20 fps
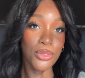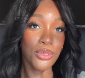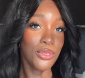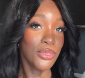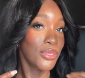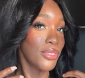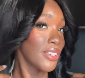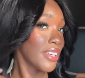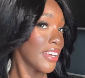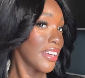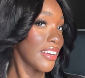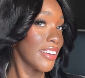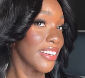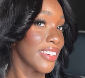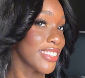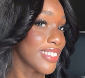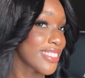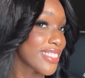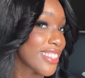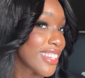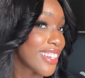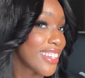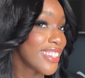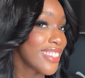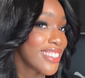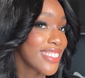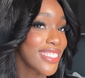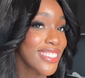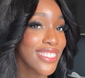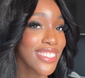who cares?
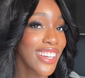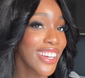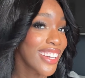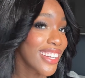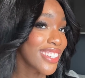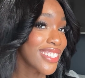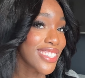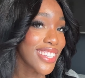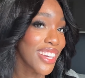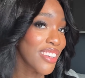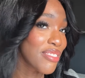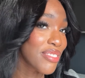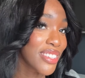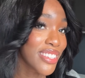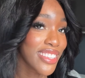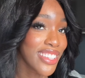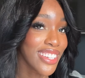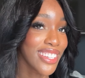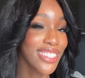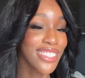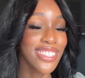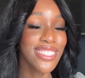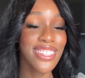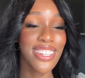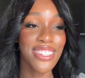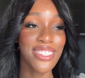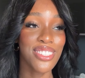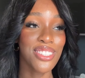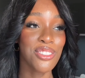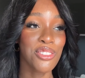This hair is everything. This hair
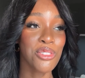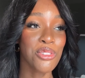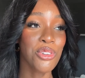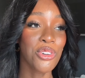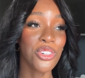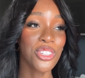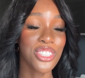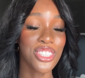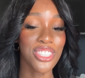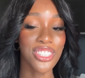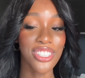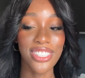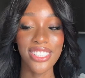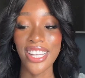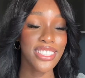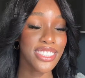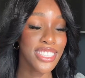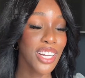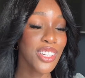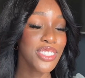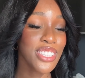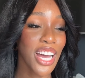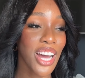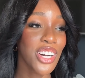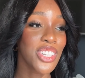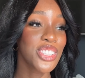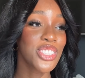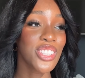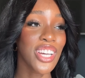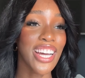is so gorgeous. Shout
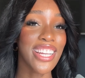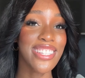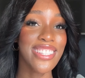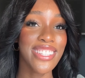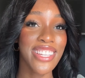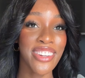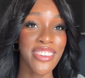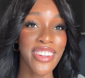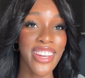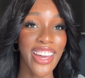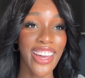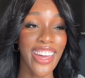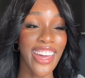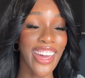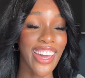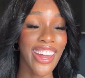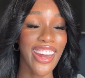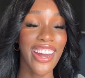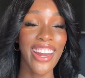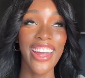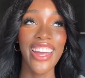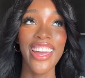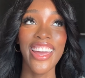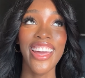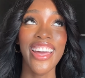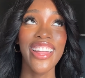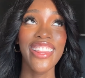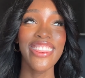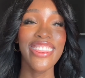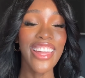out to Asteria Hair.
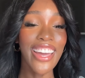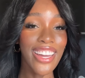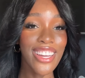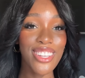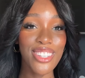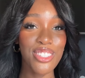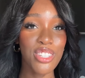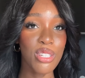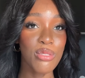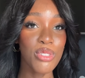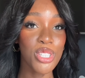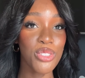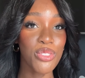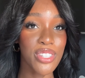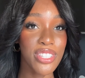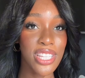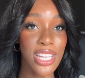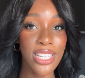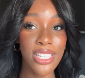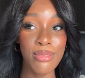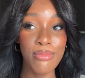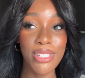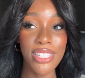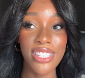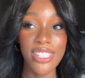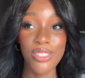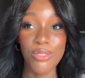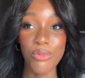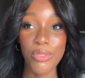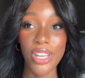Thank you so much for sending me
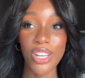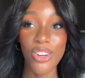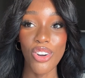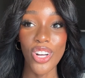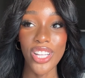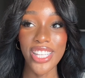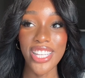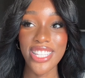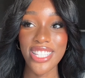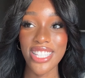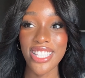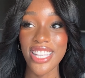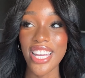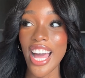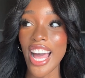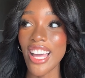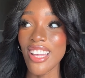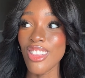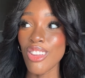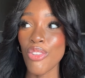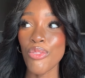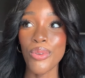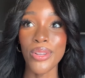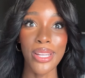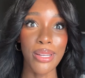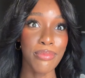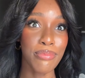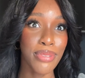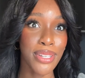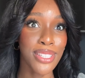this wig. Honestly, I love when
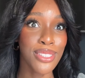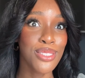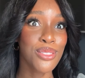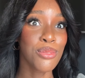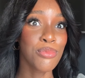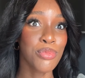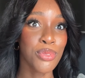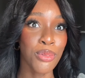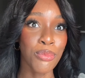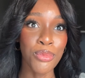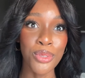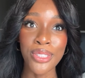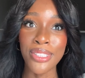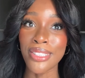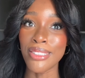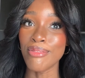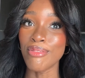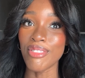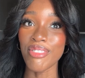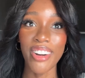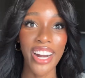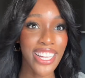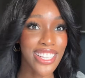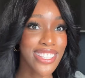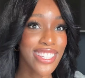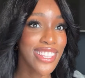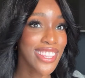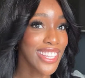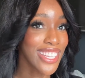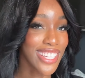I'm paid to promote the right
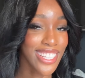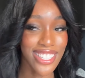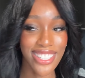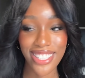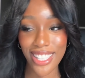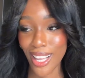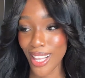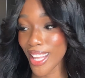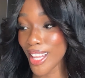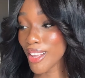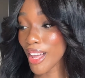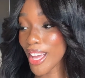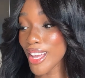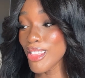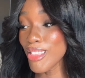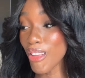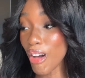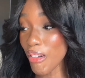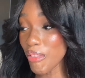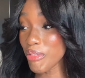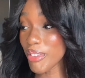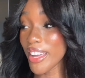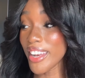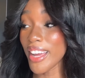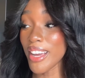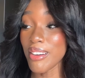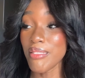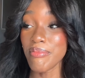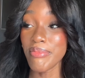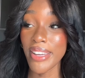things. I love when I
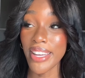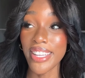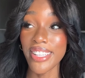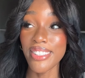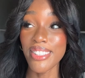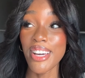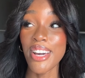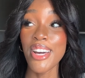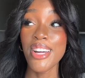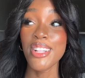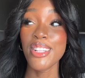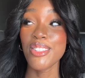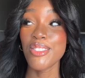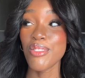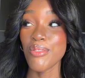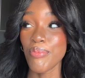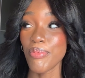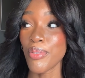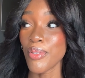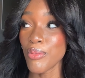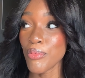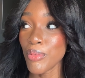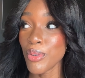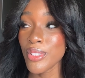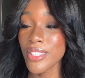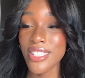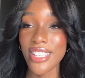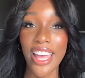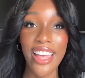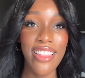am paid to
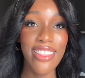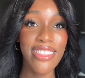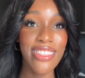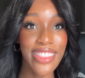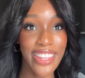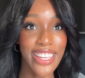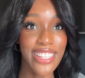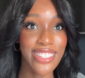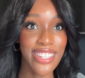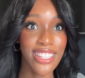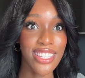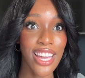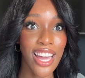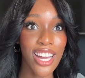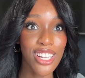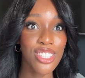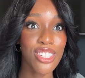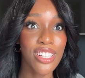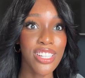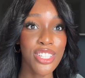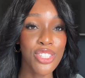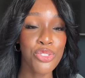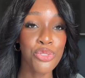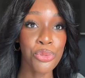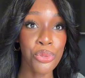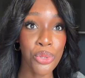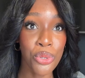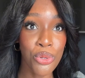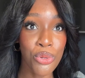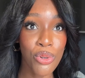promote things that are actually
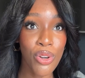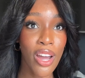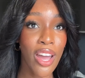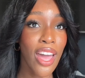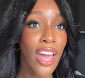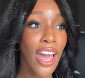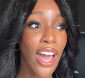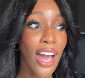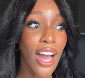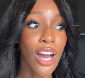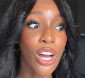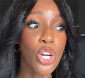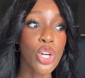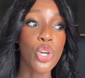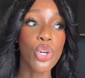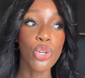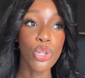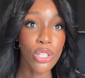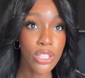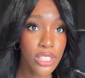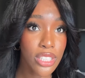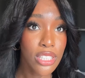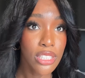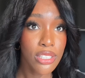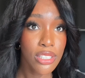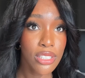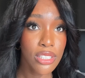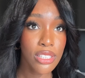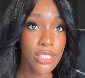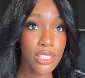true and good
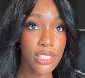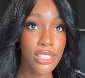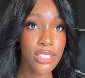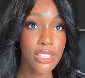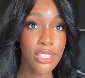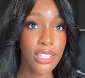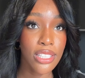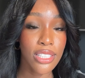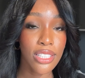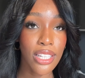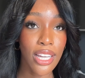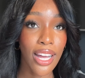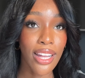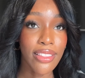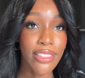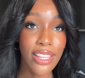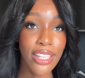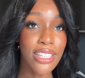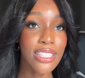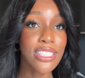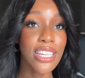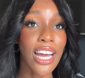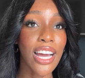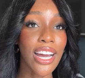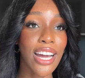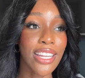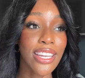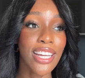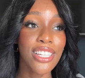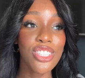and things that I
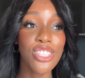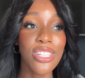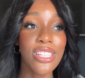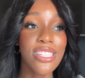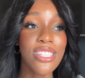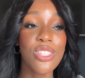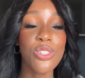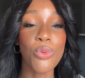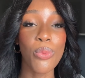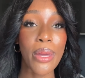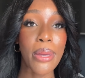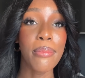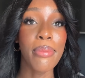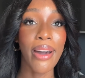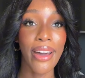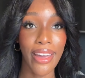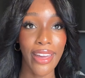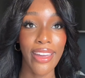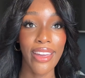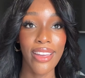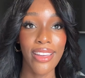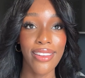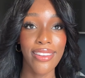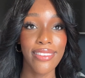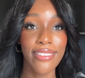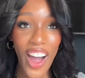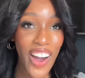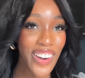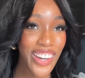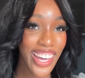can actually swear by.
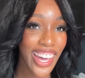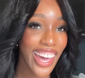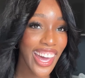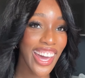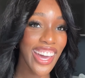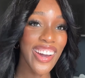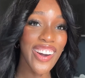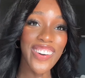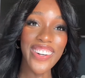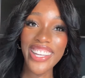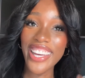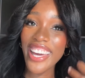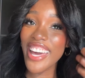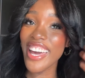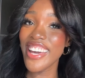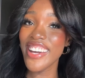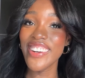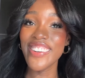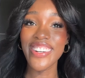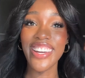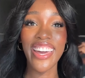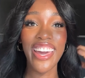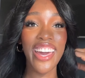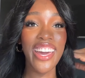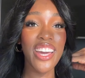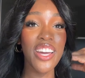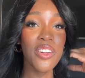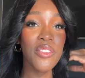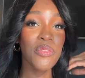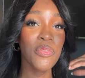
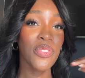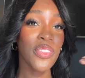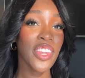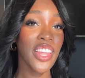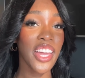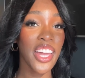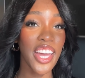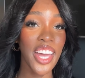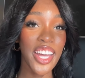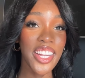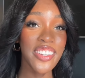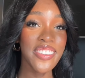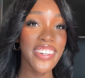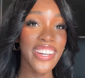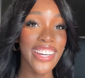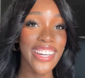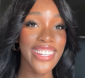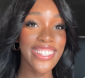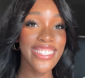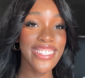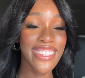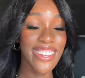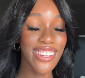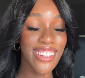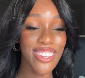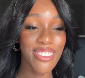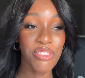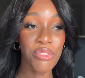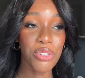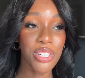Okay. Anyways, thank
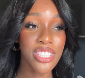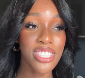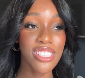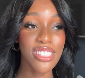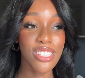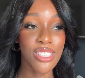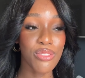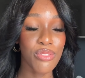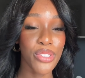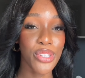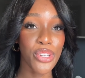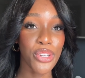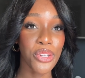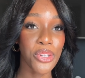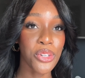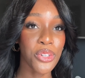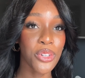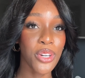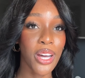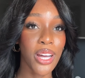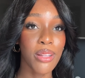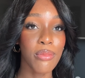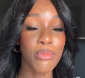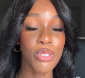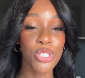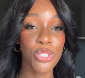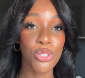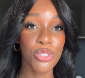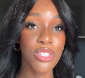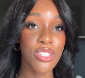you for watching this video. Be
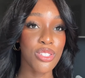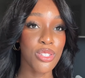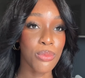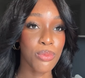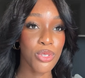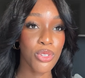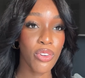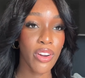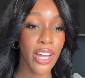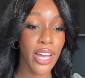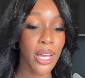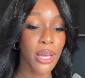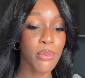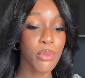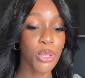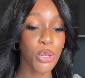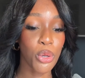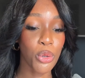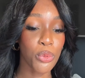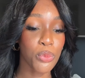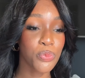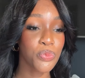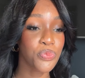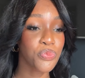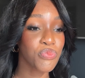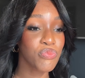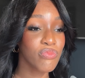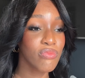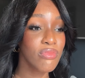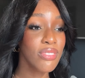sure to subscribe, you know,
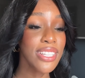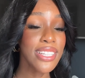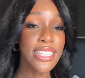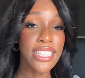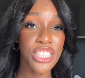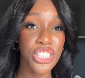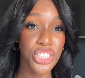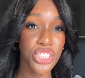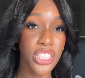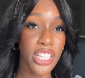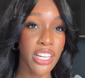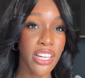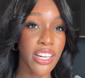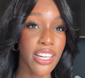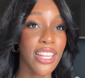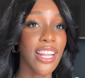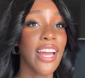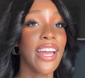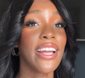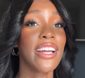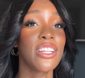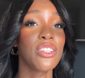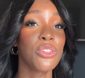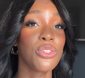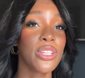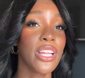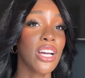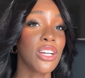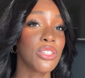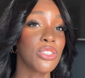share, like, and all
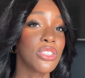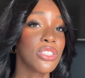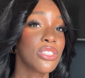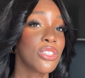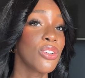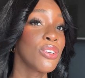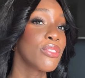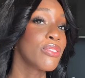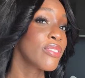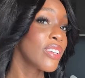that good stuff.